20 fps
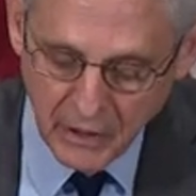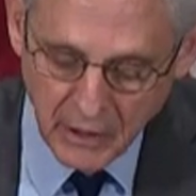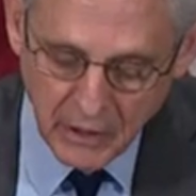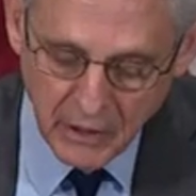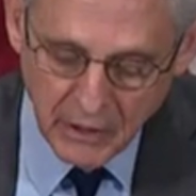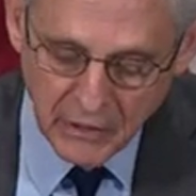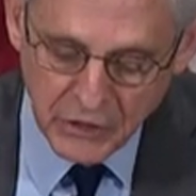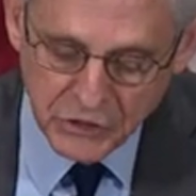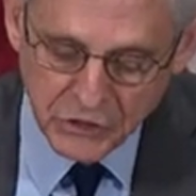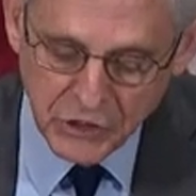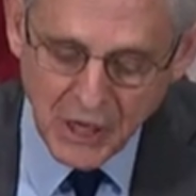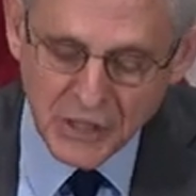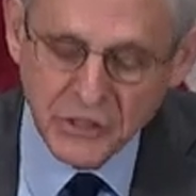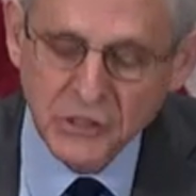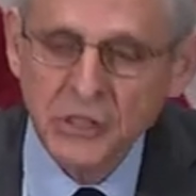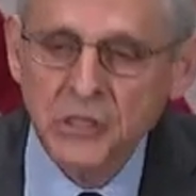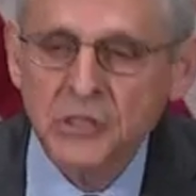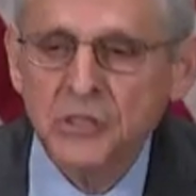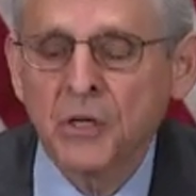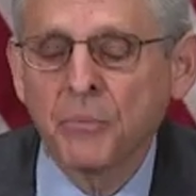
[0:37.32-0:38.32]
the
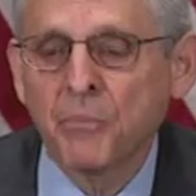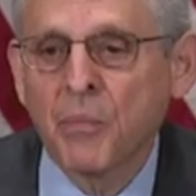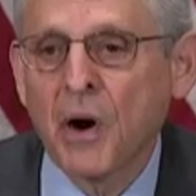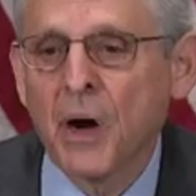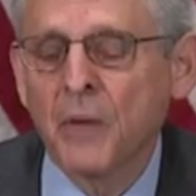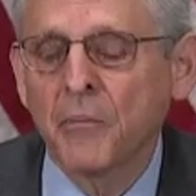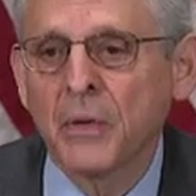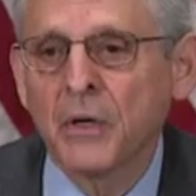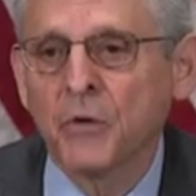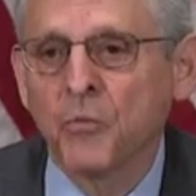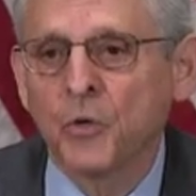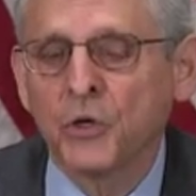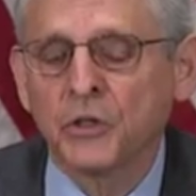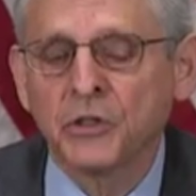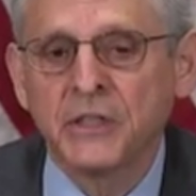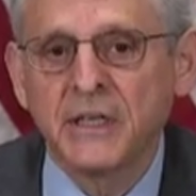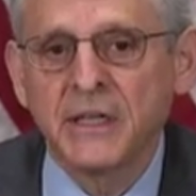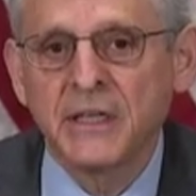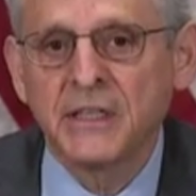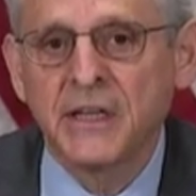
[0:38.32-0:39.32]
Justice Department will
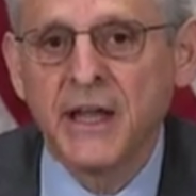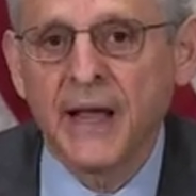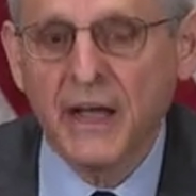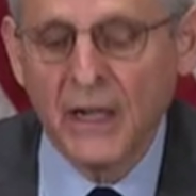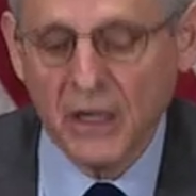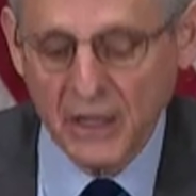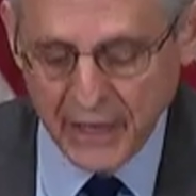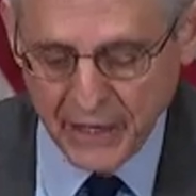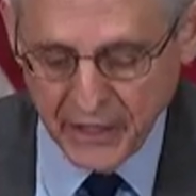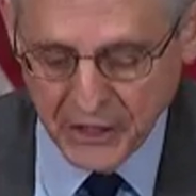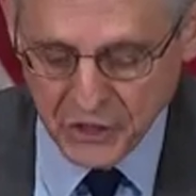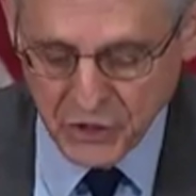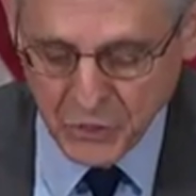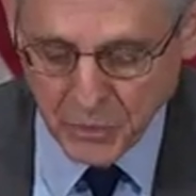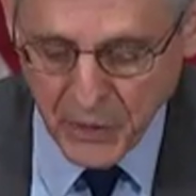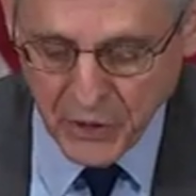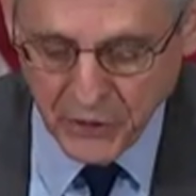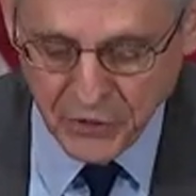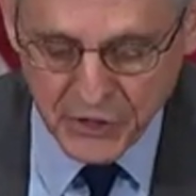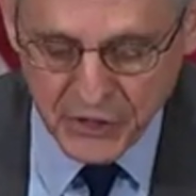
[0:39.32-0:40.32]
detail an
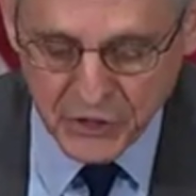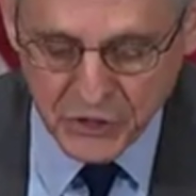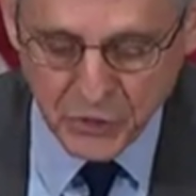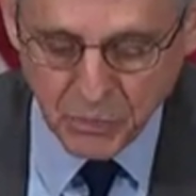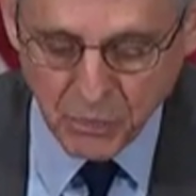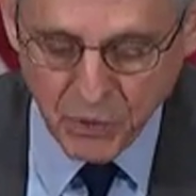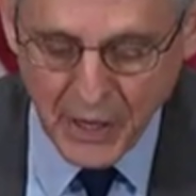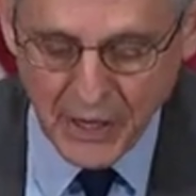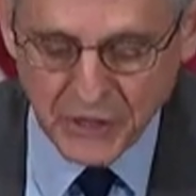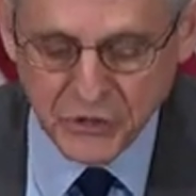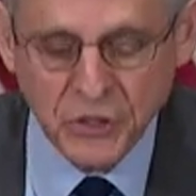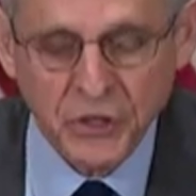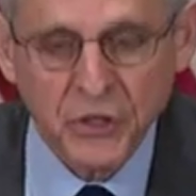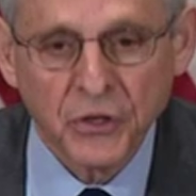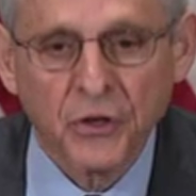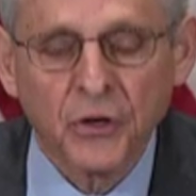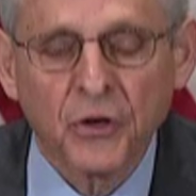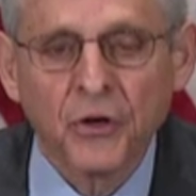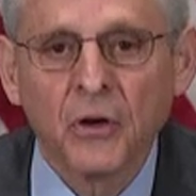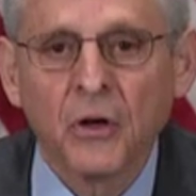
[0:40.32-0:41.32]
experienced
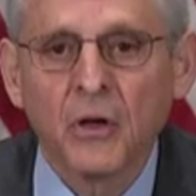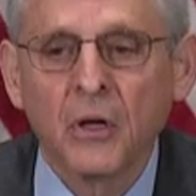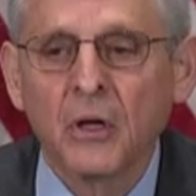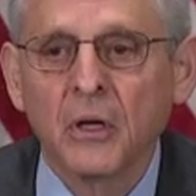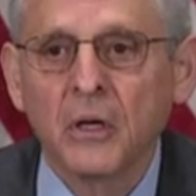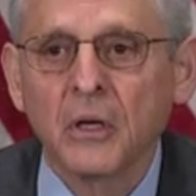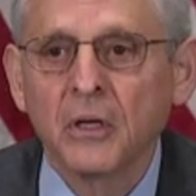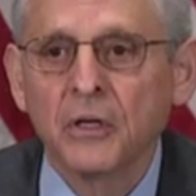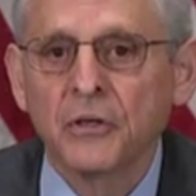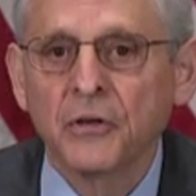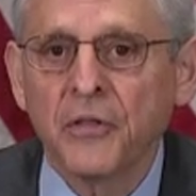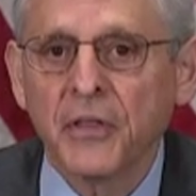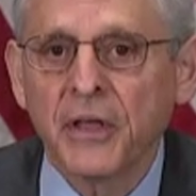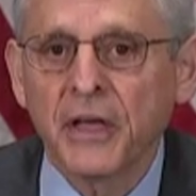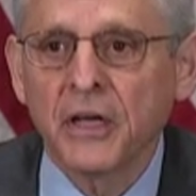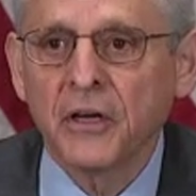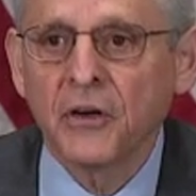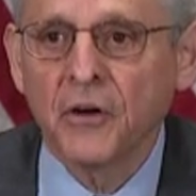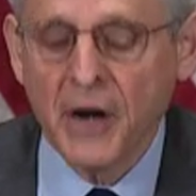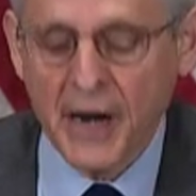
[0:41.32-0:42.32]
prosecutor to the
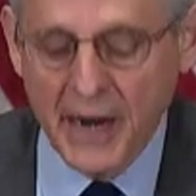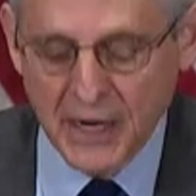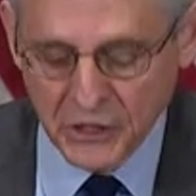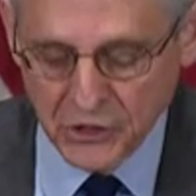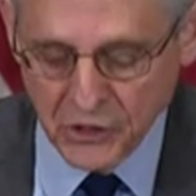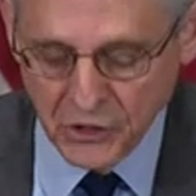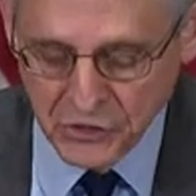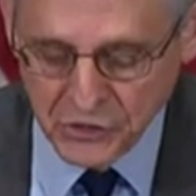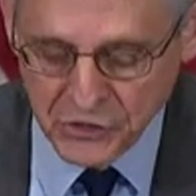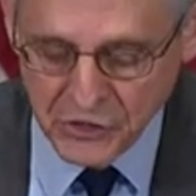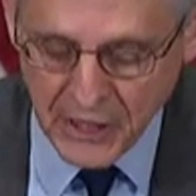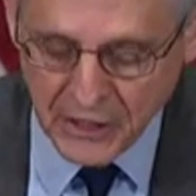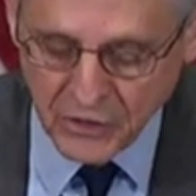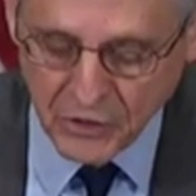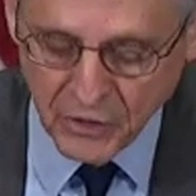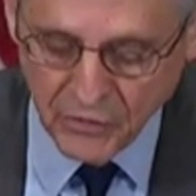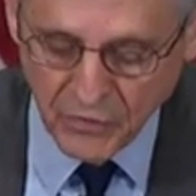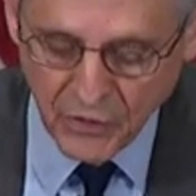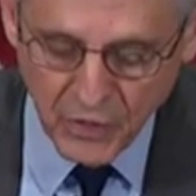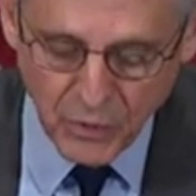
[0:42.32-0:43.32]
International
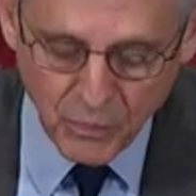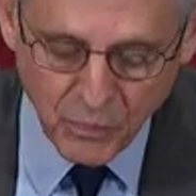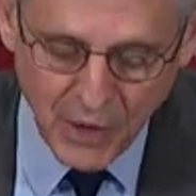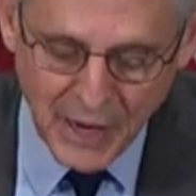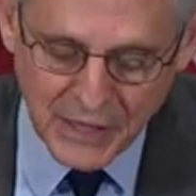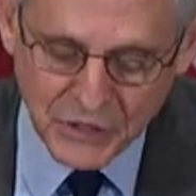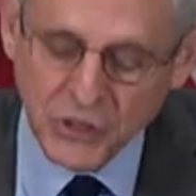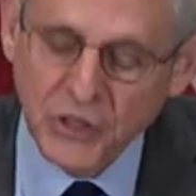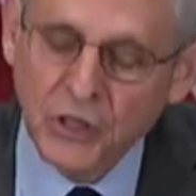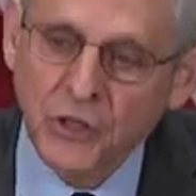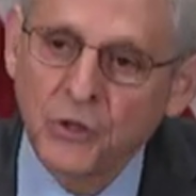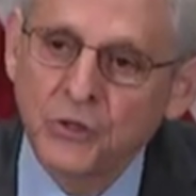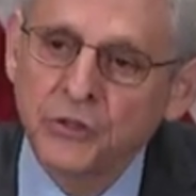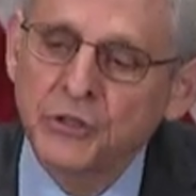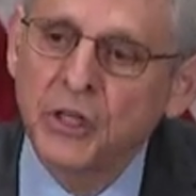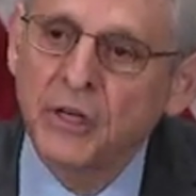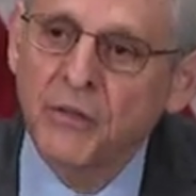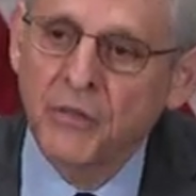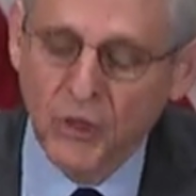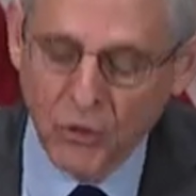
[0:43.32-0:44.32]
Center for the
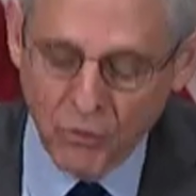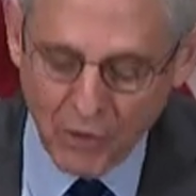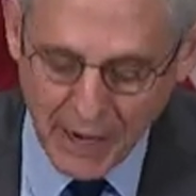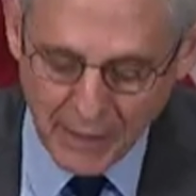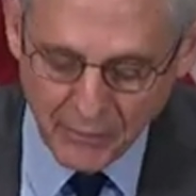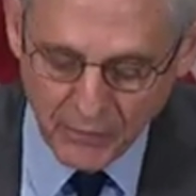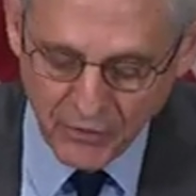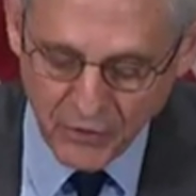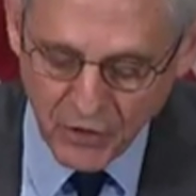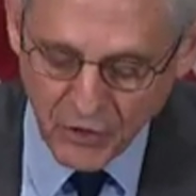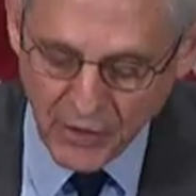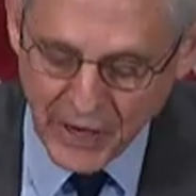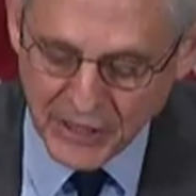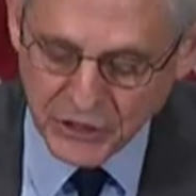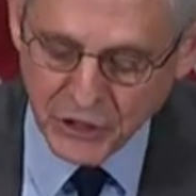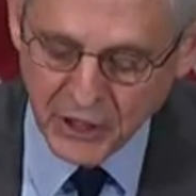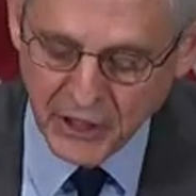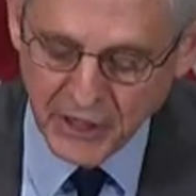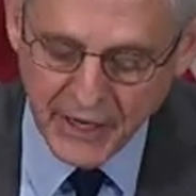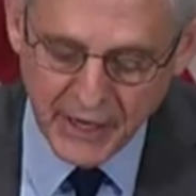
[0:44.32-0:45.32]
Prosecution of the Crime of
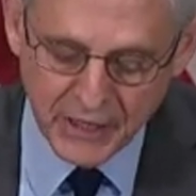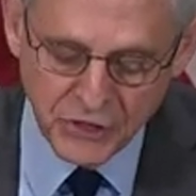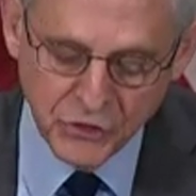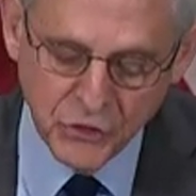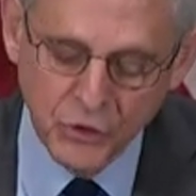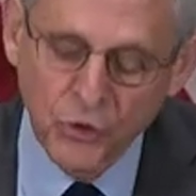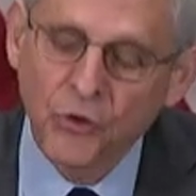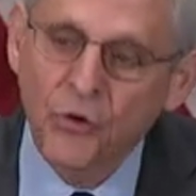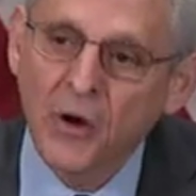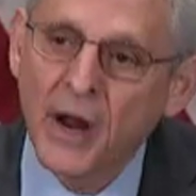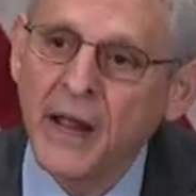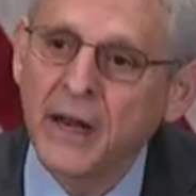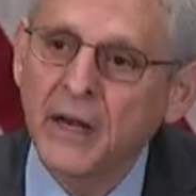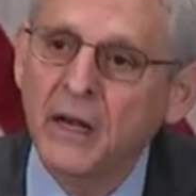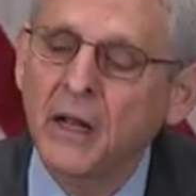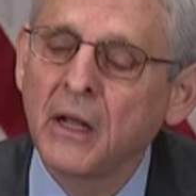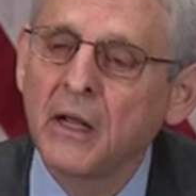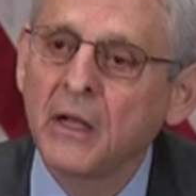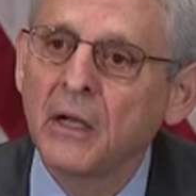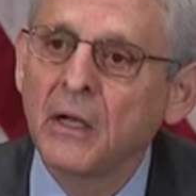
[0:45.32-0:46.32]
Aggression Against Ukraine,
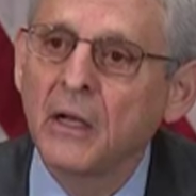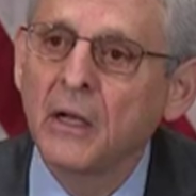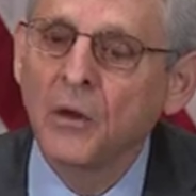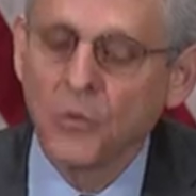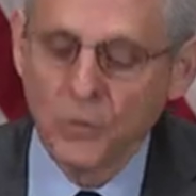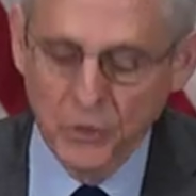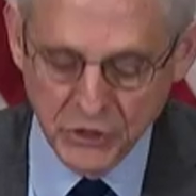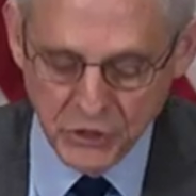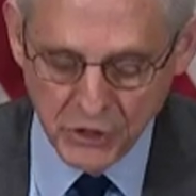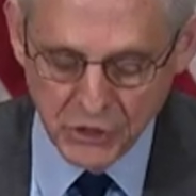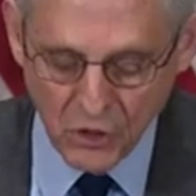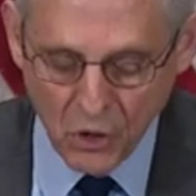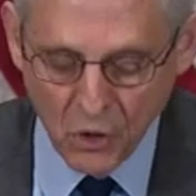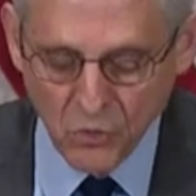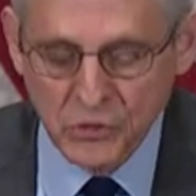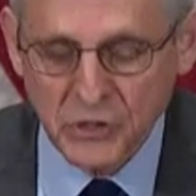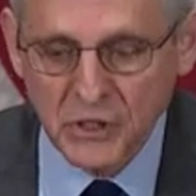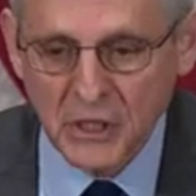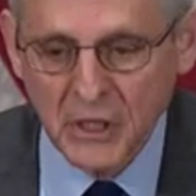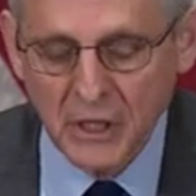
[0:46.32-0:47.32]
which is
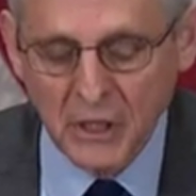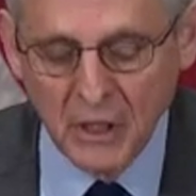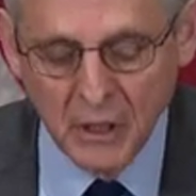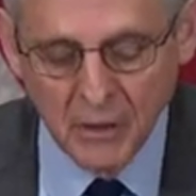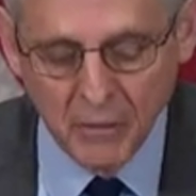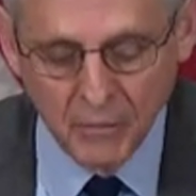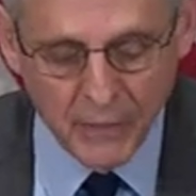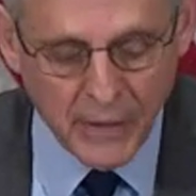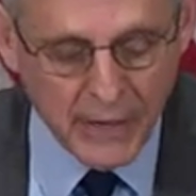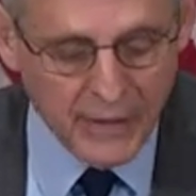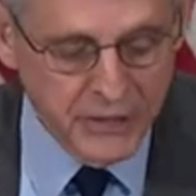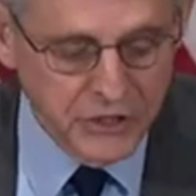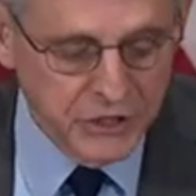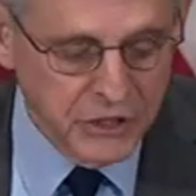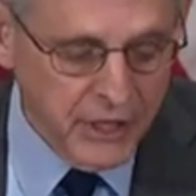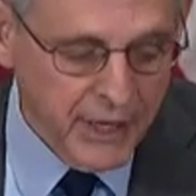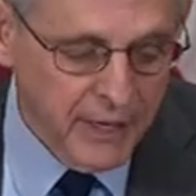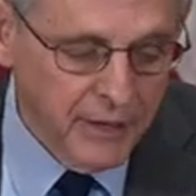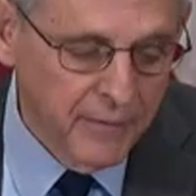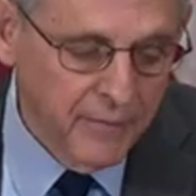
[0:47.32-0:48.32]
hosted by the JIT.